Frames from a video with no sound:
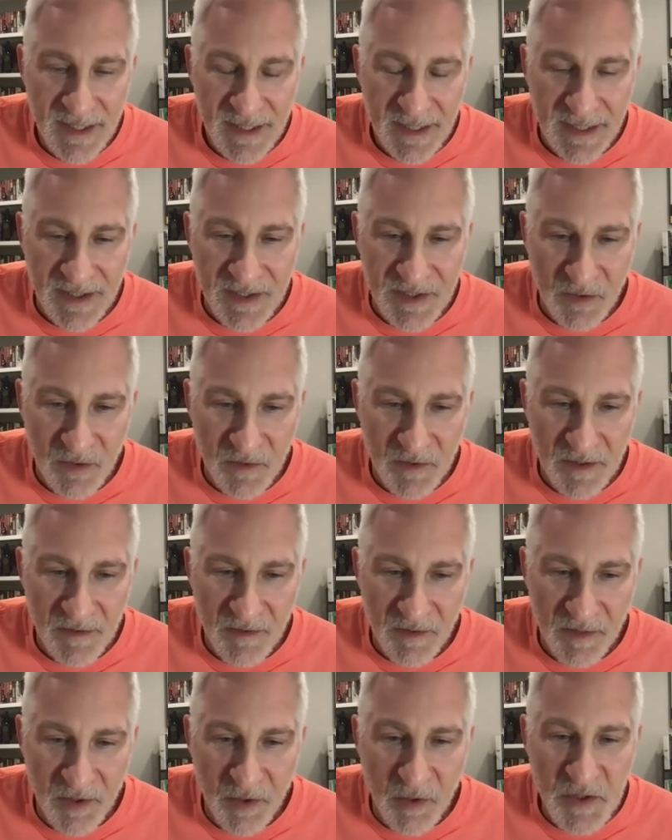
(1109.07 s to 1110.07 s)
And so
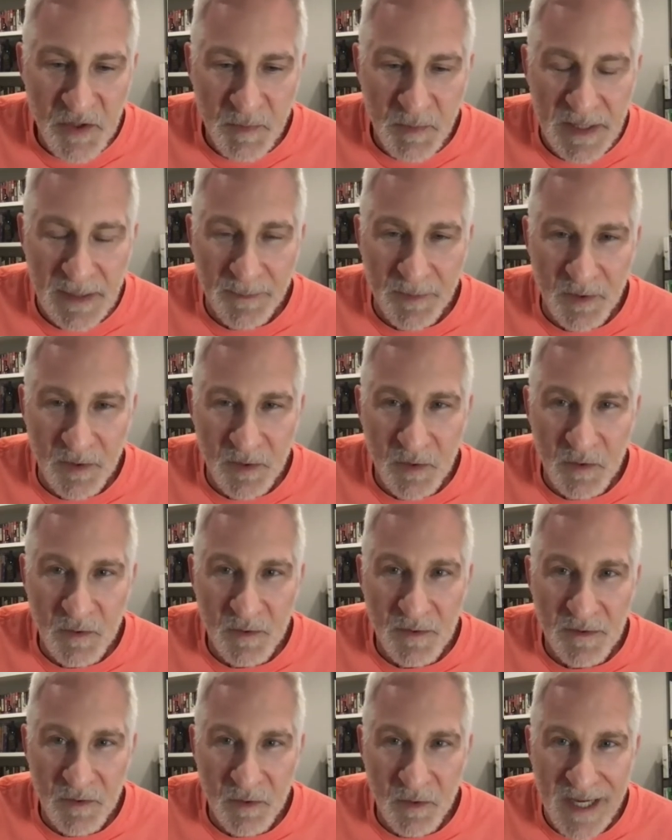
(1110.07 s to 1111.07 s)
those people who,
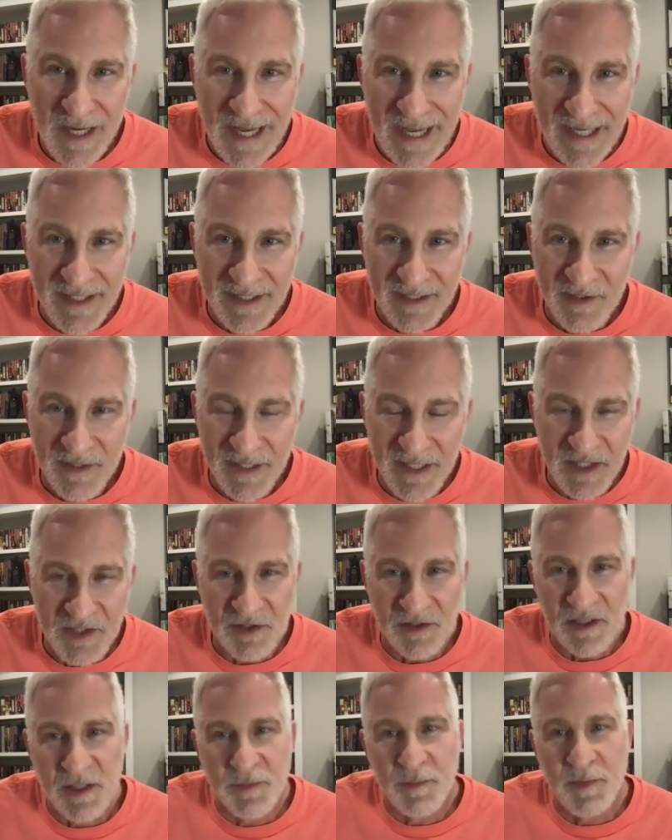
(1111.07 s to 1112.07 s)
who had
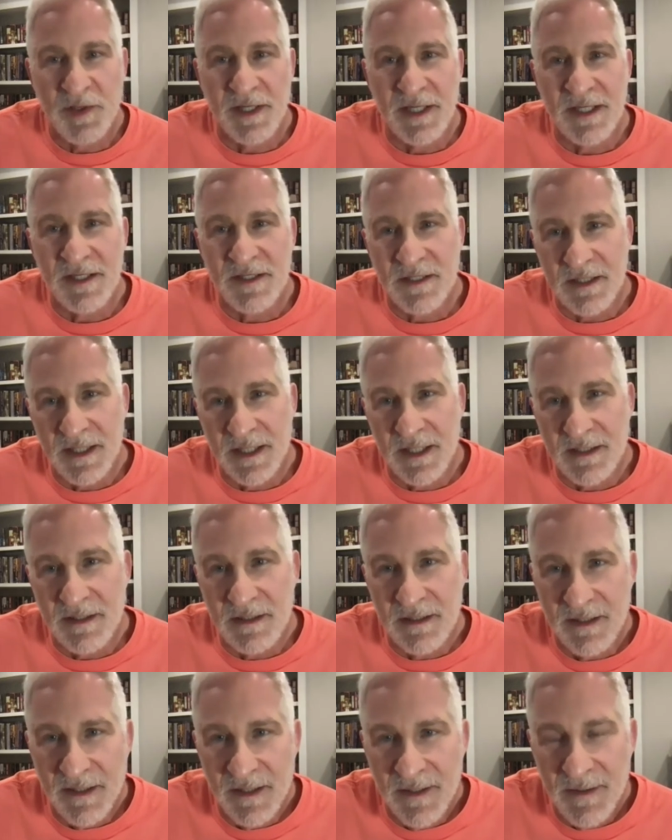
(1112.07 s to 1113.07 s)
international experience and
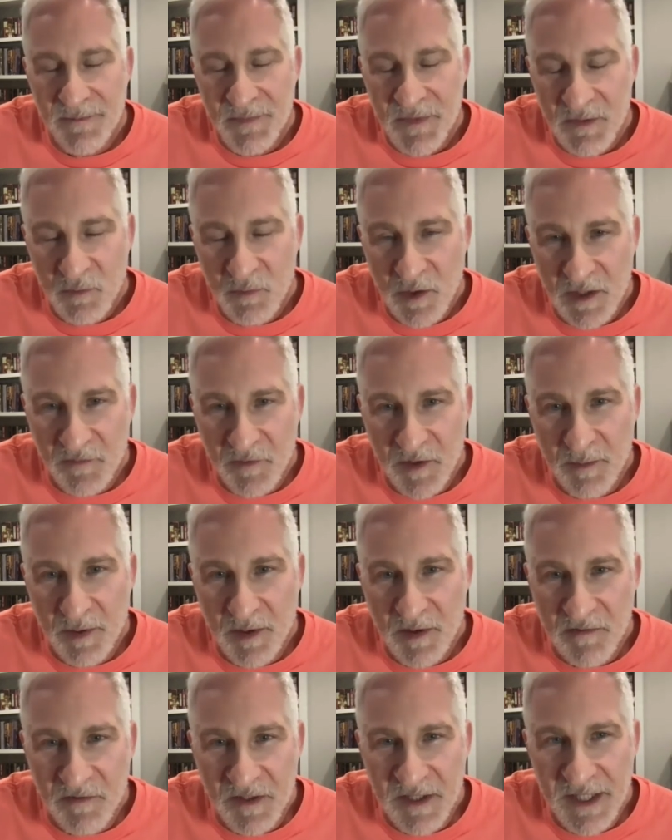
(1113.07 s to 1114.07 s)
worked for the
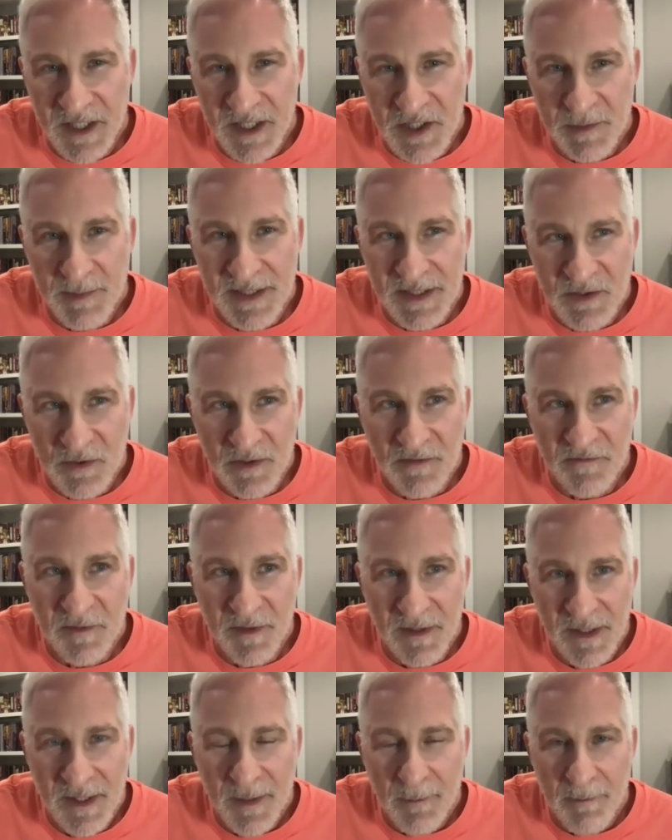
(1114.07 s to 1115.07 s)
powerful KGB sort of
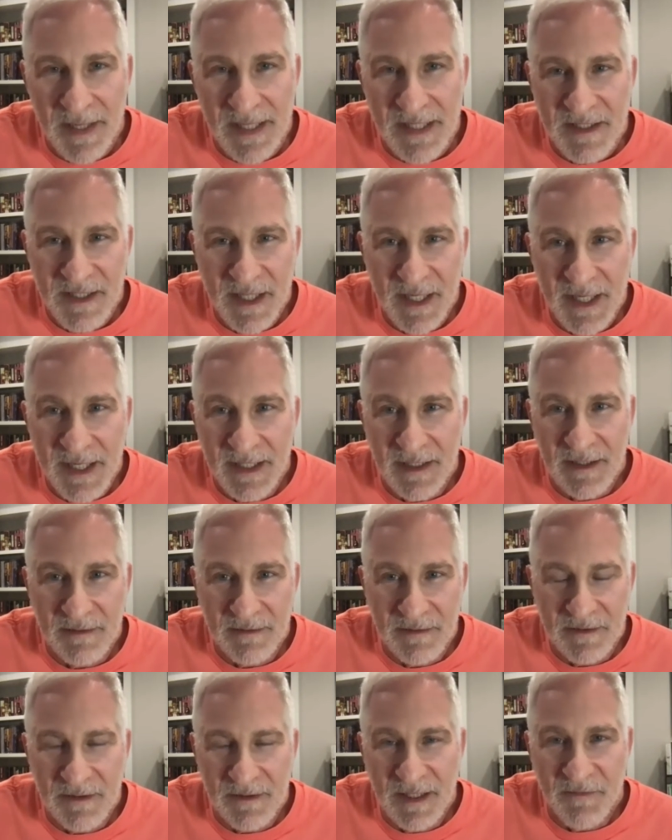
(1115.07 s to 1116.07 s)
maintained
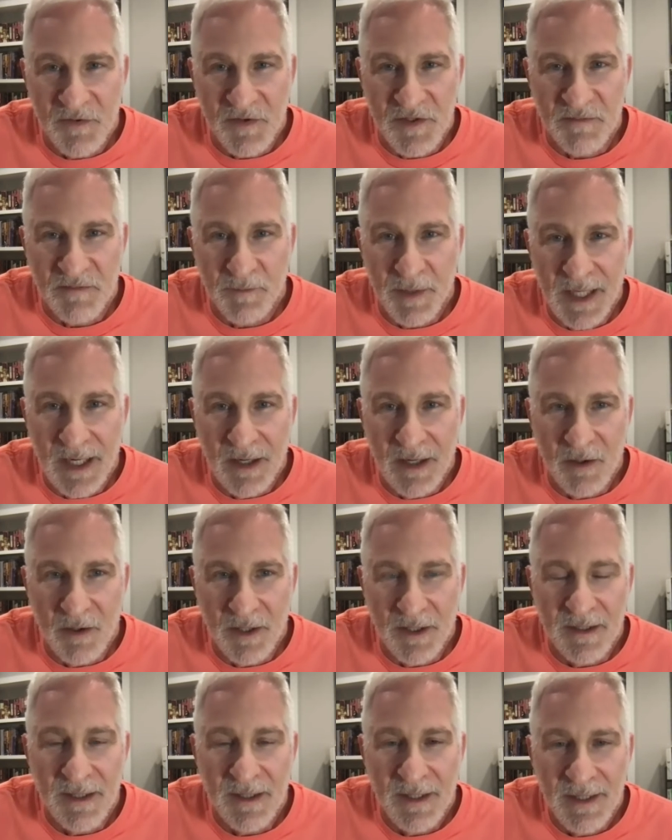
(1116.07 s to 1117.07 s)
levers of
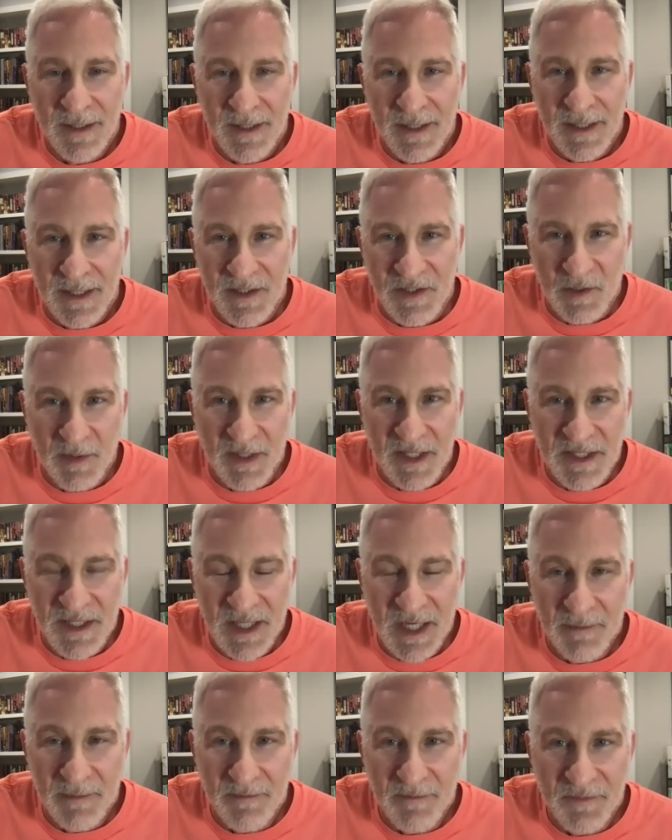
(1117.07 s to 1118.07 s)
power. And so by the
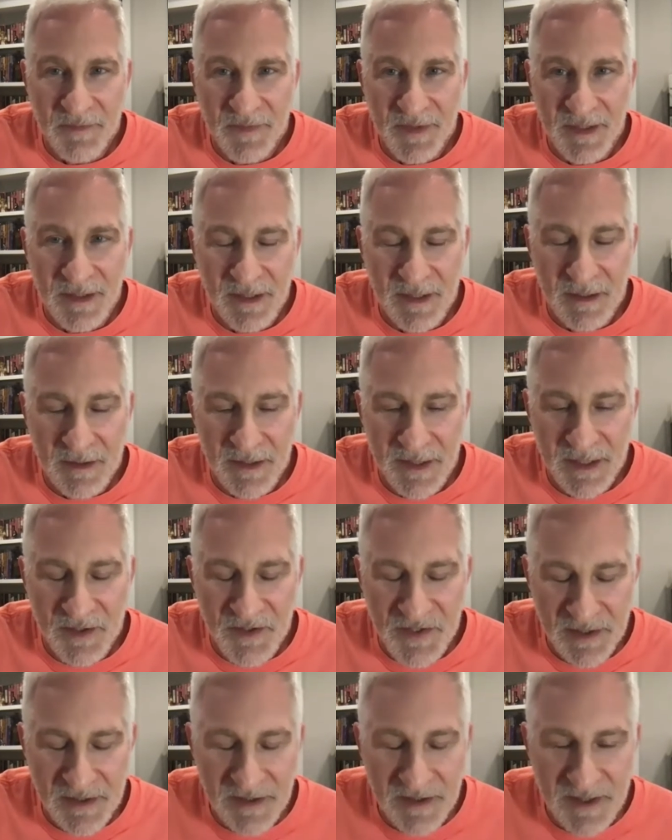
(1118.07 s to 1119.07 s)
time you know,
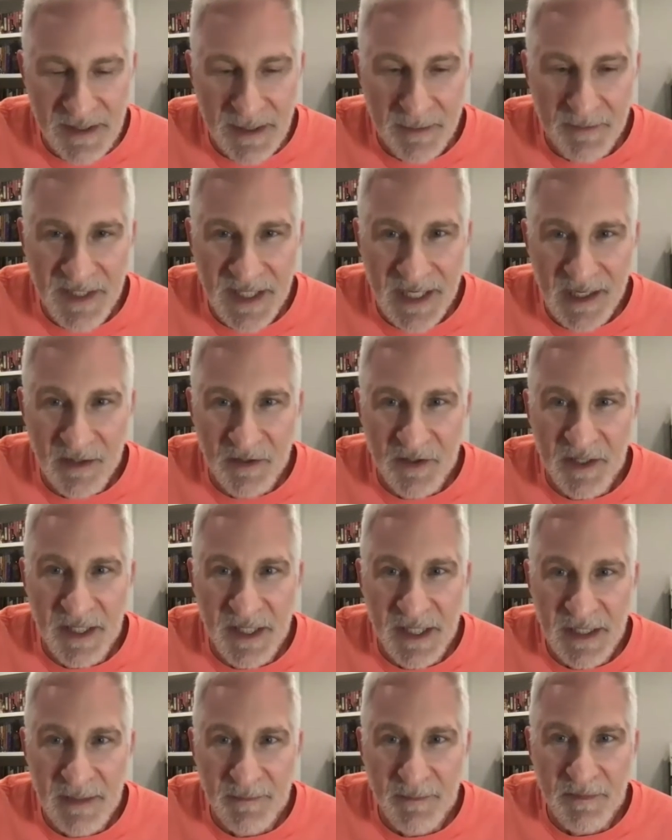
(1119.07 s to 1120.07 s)
Yeltsin stepped down and
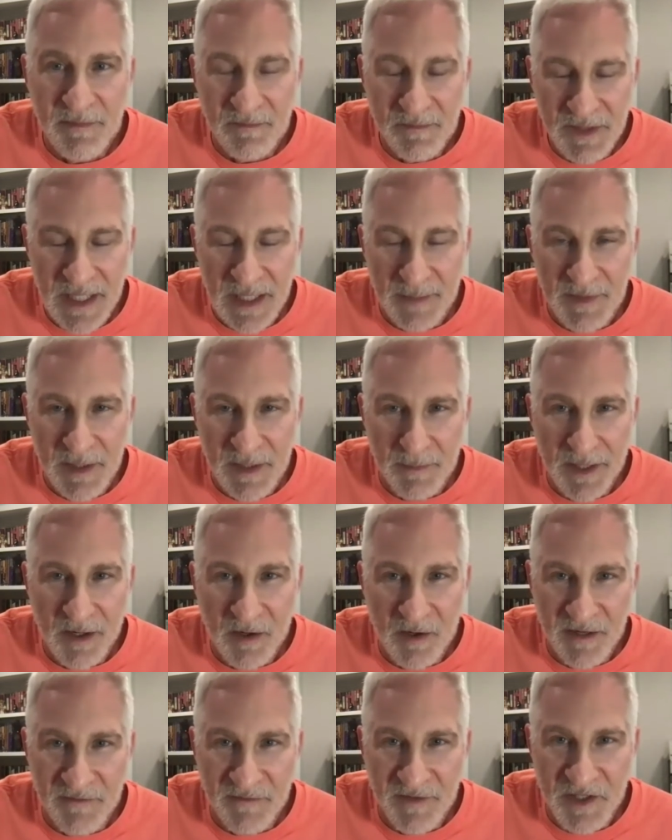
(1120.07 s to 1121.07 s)
he came into
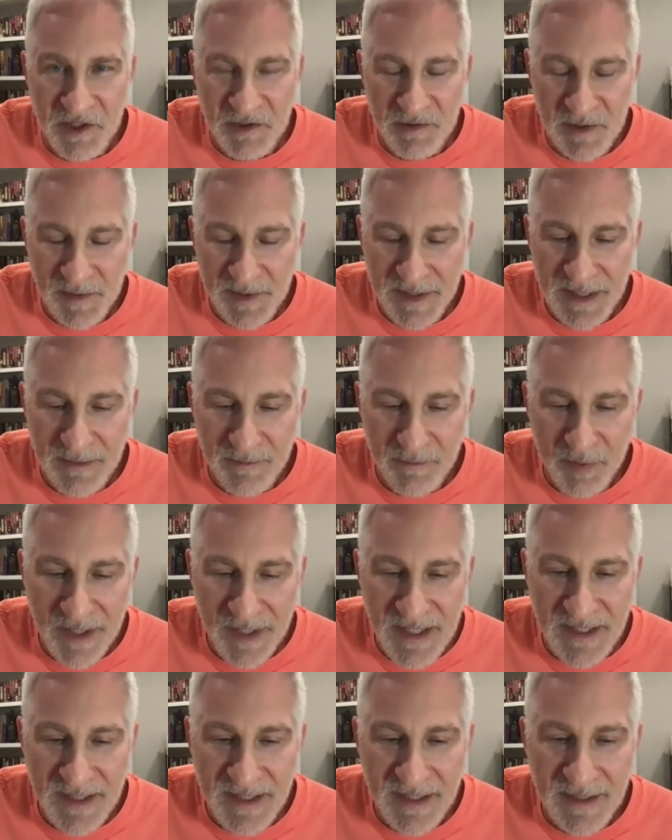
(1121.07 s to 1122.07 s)
power and eventually became
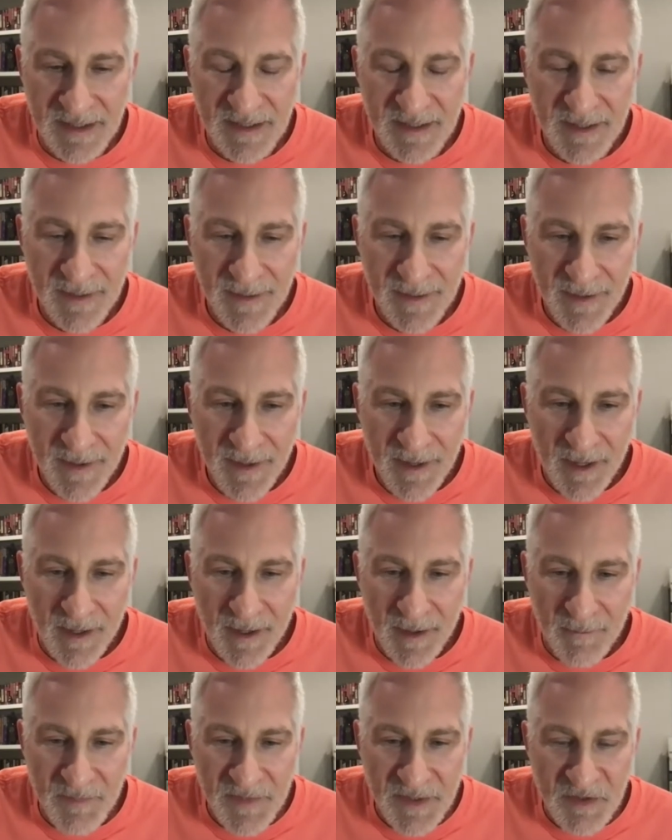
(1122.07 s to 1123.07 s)
president,
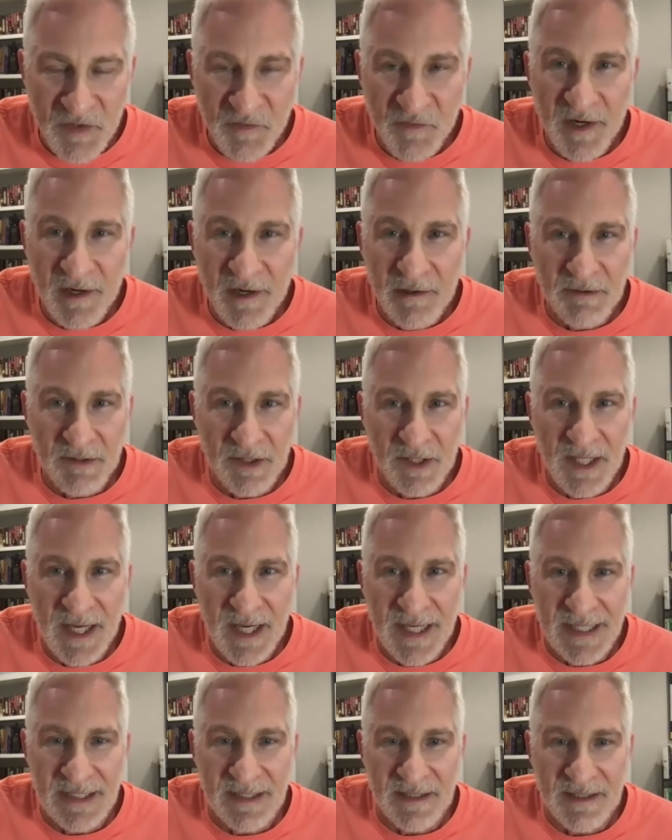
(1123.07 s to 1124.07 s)
um, he was very
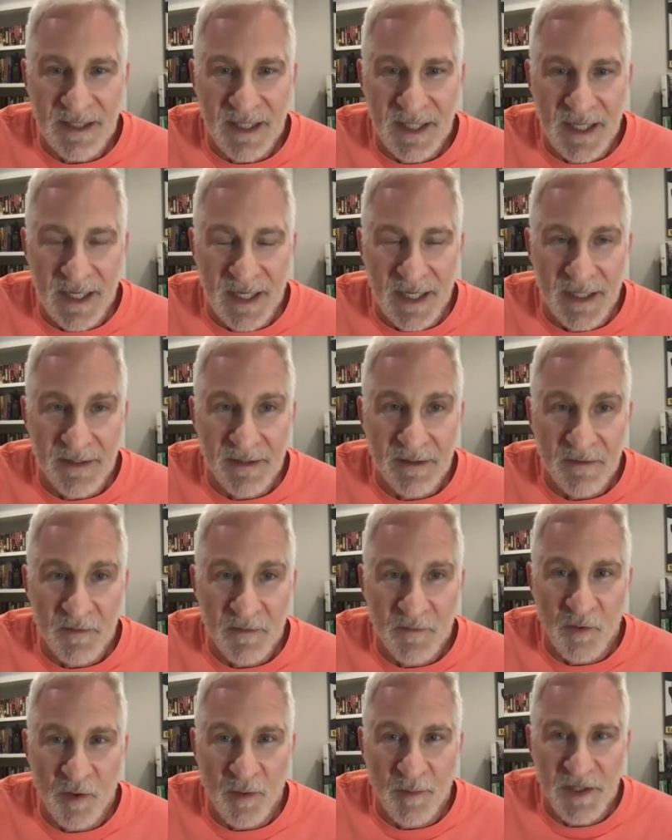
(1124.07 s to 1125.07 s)
reliant on
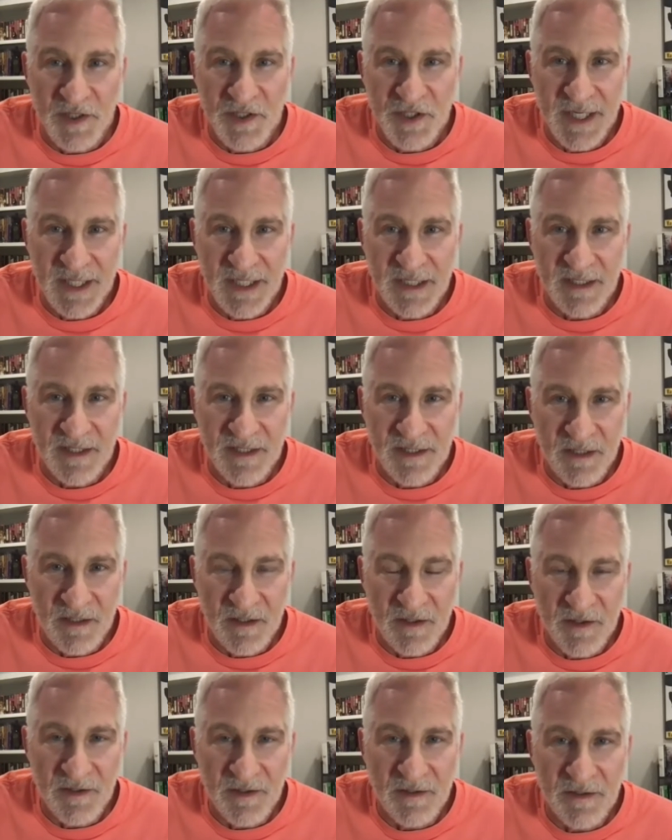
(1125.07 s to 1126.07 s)
former Chekists, on
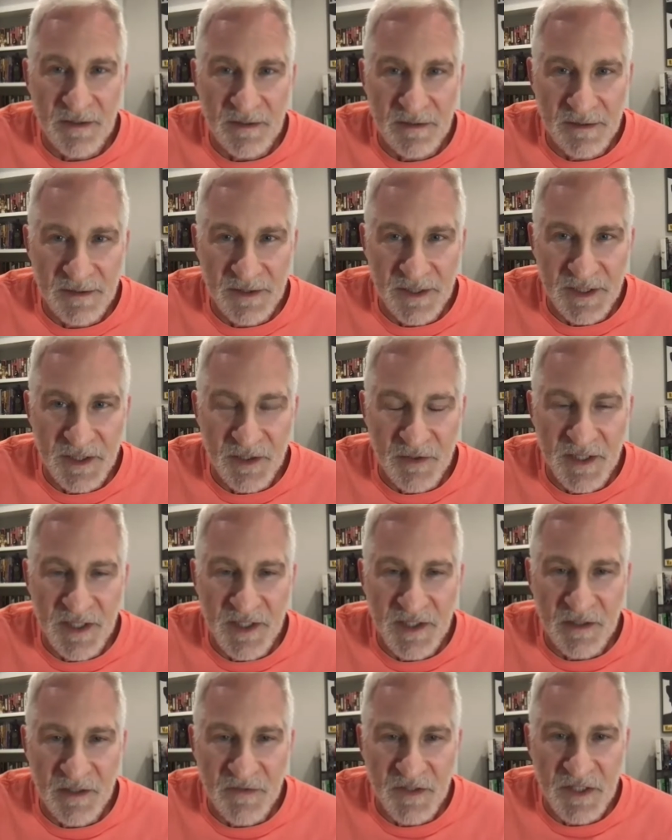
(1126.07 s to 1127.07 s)
other security
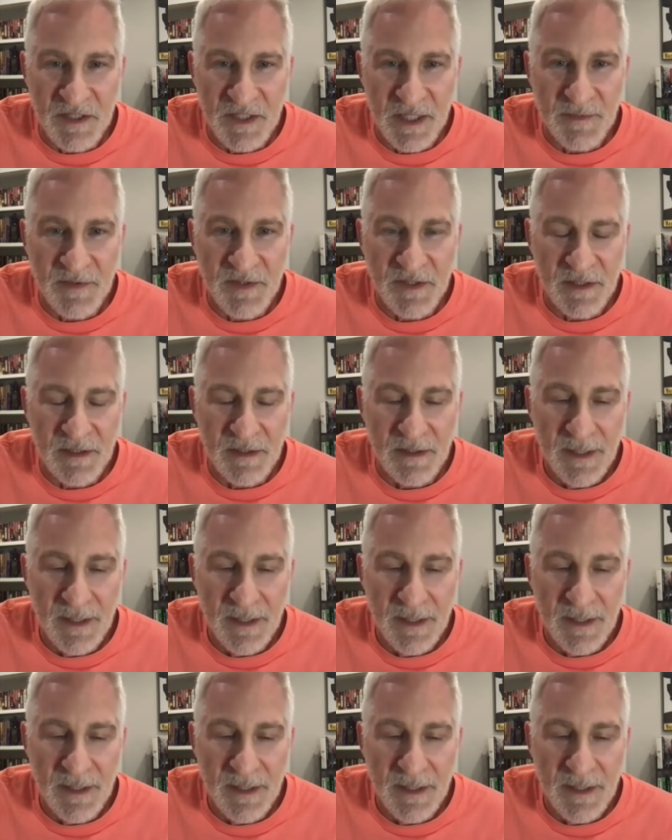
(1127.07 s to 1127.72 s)
service types to,